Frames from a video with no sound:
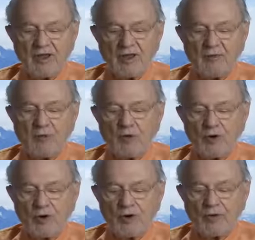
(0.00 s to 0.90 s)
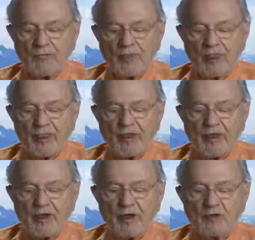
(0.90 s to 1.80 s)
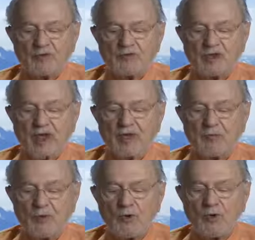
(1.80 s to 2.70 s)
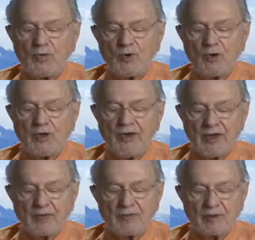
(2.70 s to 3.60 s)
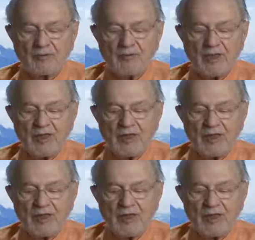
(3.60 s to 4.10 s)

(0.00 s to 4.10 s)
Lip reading: He bore whose flag bore the monkey emblem,